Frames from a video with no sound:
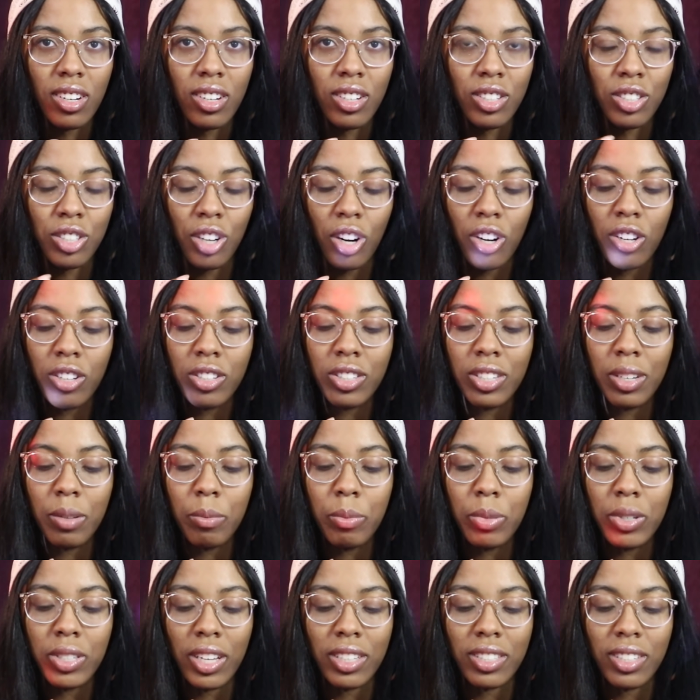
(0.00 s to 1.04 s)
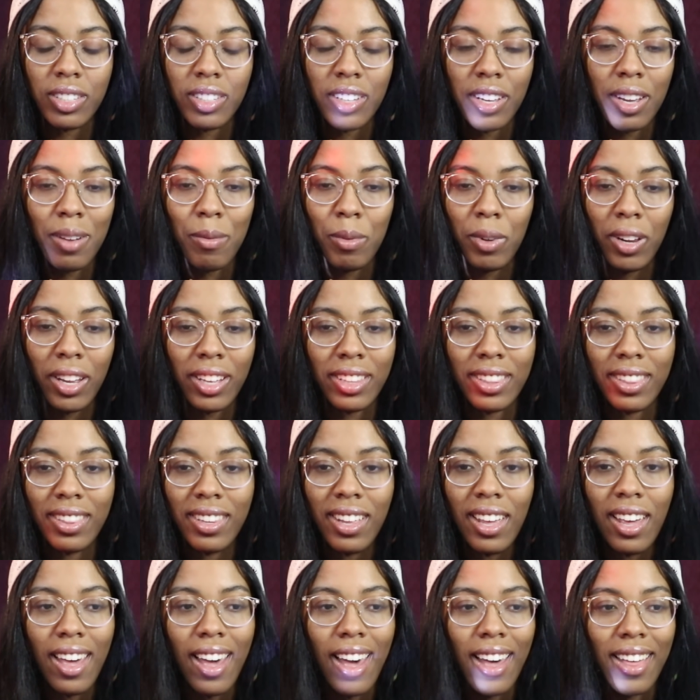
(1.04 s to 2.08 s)
Charlatan possesses him, or, like,
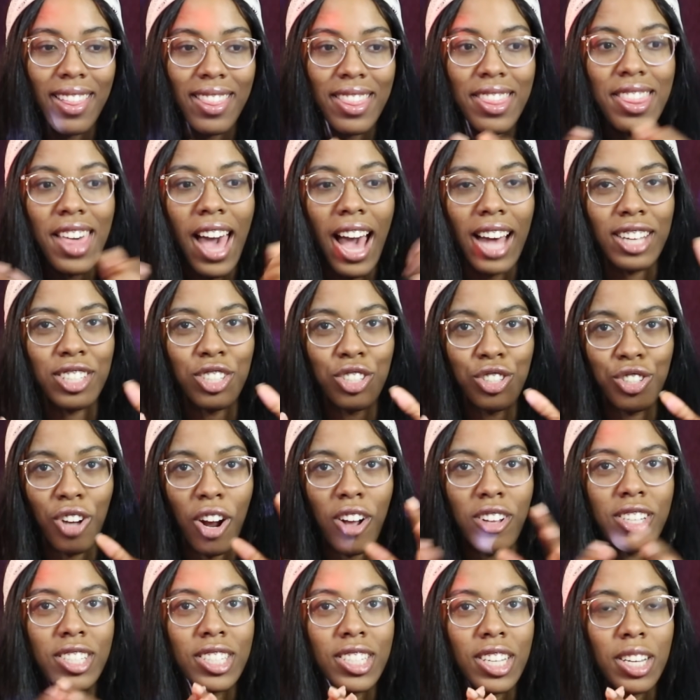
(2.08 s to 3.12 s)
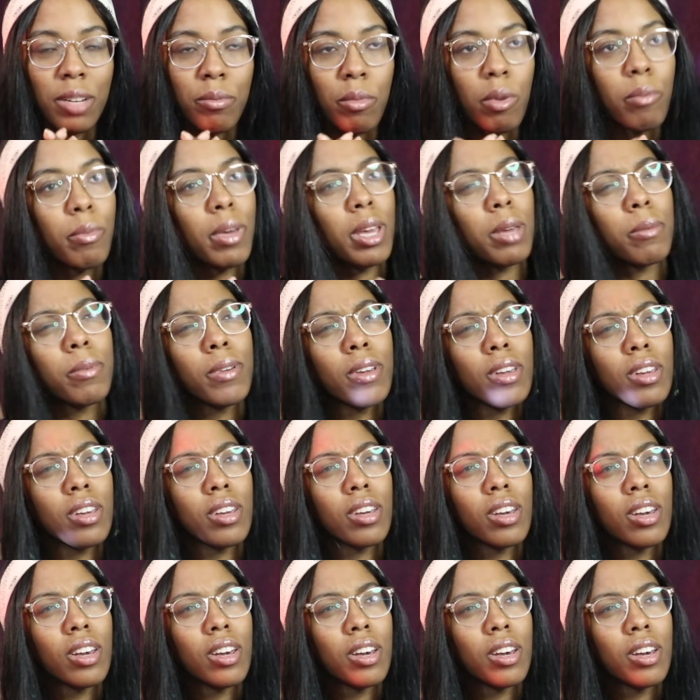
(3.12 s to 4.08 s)
that's Charlatan, but maybe,